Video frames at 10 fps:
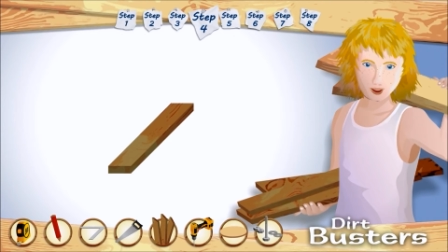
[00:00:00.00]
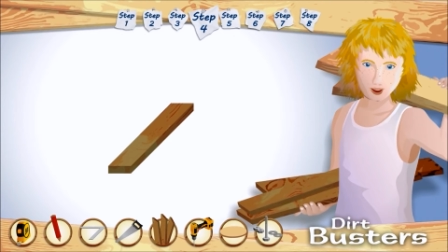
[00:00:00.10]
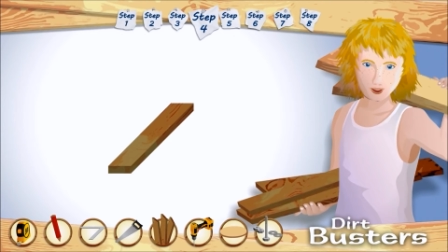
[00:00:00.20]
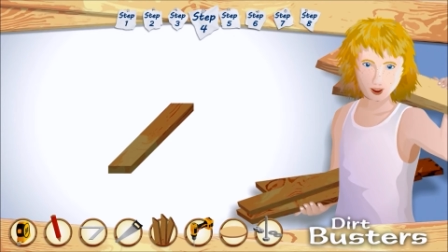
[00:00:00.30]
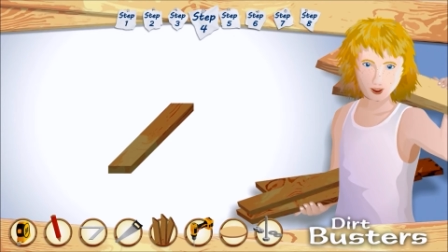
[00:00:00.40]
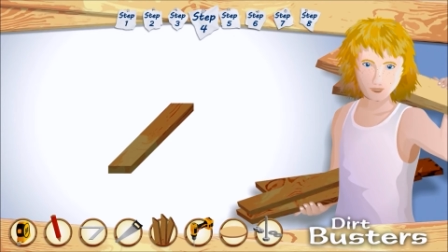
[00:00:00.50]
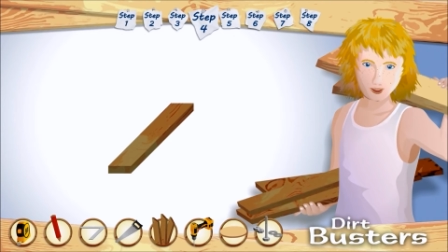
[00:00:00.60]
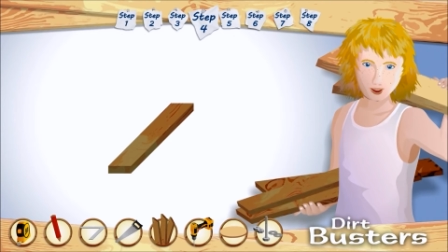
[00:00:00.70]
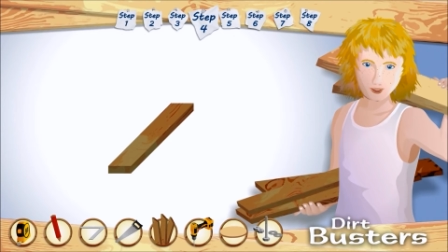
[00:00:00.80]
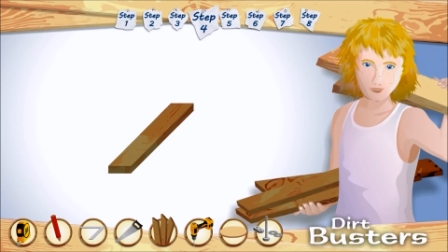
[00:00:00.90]
This will
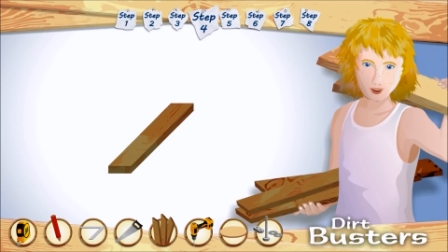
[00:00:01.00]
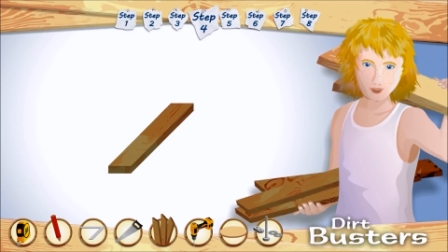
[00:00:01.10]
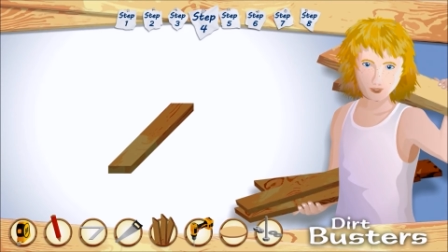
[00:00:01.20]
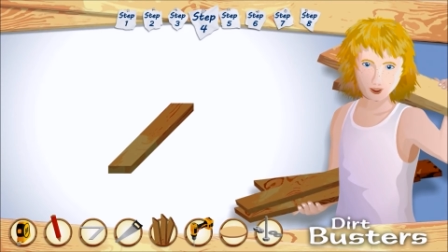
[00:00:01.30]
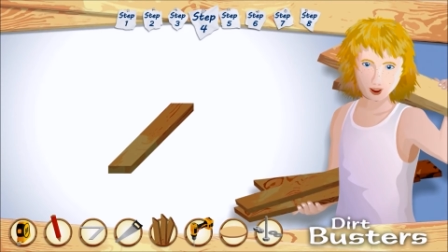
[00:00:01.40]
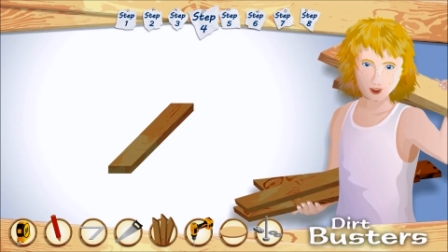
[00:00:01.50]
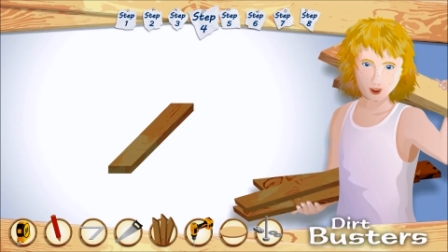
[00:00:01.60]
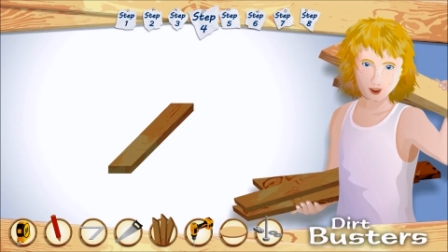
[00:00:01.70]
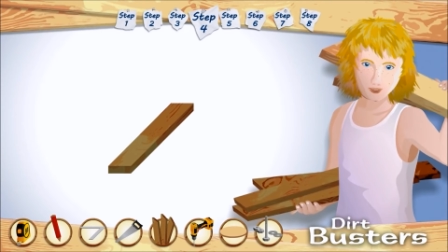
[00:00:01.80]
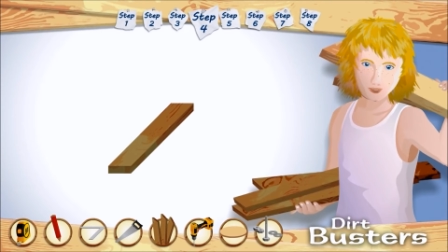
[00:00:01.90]
become our steering
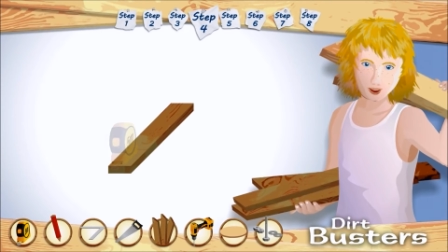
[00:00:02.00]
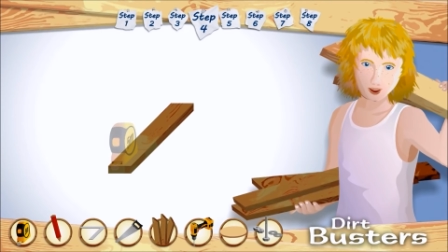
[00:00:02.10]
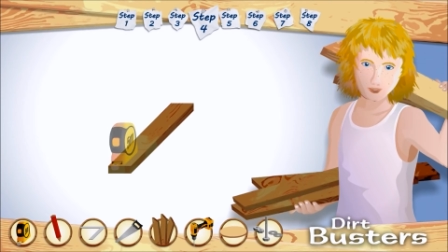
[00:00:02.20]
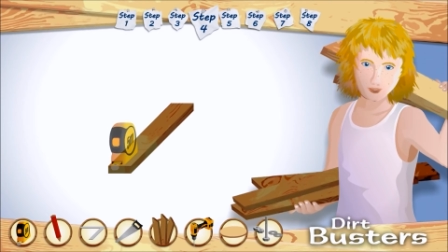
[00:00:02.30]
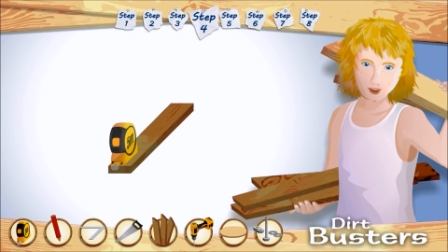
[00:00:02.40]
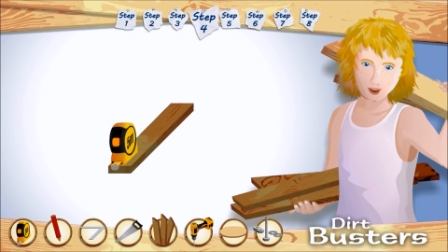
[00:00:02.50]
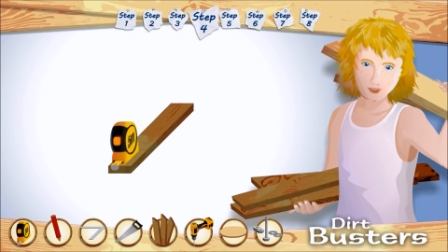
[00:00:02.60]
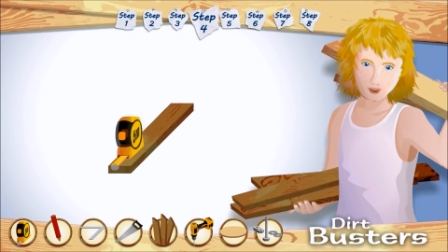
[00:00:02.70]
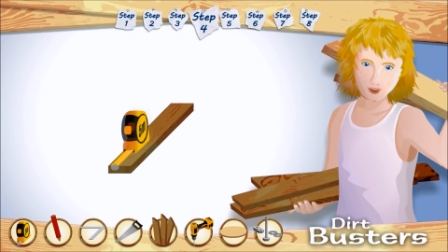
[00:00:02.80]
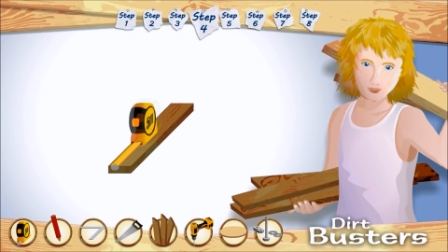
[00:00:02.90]
rack.
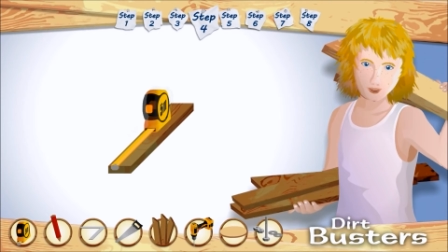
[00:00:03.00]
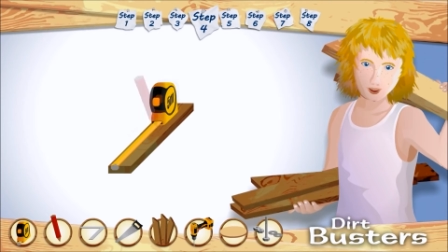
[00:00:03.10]
Measure in